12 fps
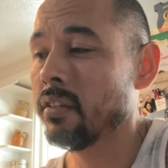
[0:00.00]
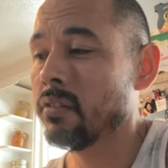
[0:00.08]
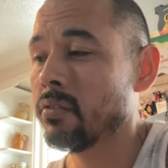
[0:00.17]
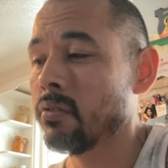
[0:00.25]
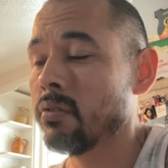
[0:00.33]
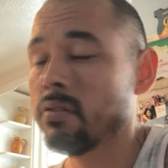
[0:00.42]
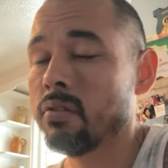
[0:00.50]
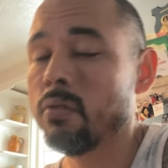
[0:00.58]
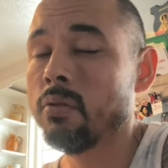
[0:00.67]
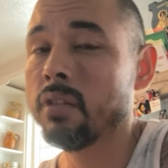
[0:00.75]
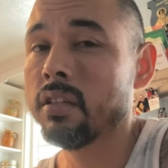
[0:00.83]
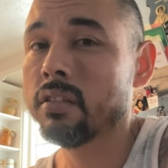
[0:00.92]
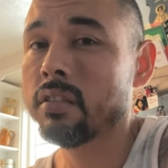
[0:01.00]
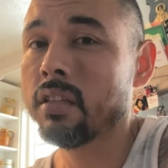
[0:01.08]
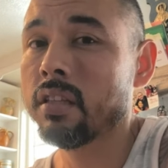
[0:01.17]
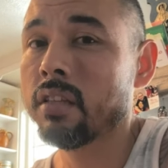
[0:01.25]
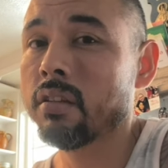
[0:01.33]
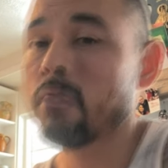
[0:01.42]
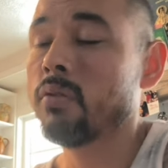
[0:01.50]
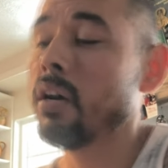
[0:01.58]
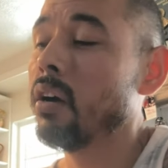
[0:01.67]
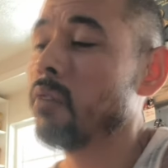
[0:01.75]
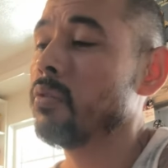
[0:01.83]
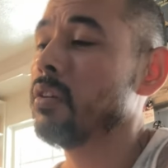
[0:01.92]
So he's doing this, and then the
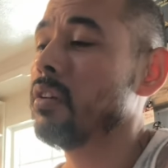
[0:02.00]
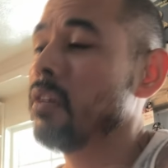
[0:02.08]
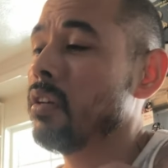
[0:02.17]
crowd,